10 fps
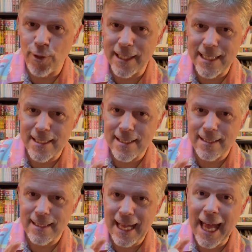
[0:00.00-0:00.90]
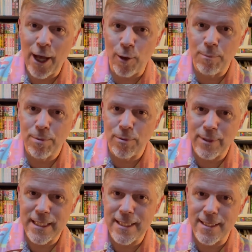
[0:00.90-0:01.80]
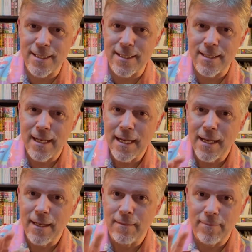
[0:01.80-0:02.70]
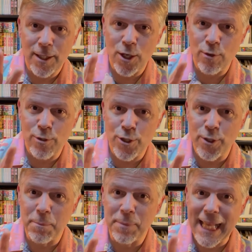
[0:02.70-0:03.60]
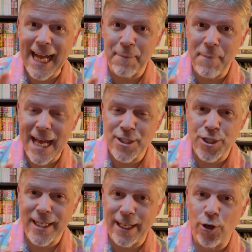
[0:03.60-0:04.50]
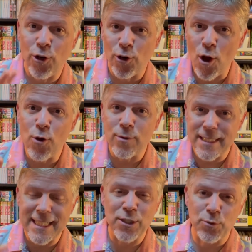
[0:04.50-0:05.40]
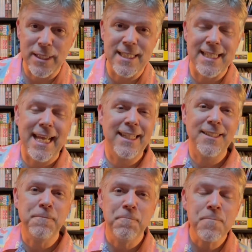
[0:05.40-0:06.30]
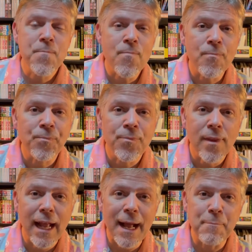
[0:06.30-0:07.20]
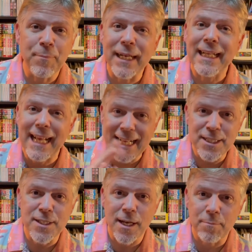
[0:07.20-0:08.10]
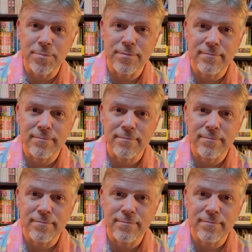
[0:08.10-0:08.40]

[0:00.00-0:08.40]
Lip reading: this help, which is, due to black magic and her own deal with Satan, but it ends up,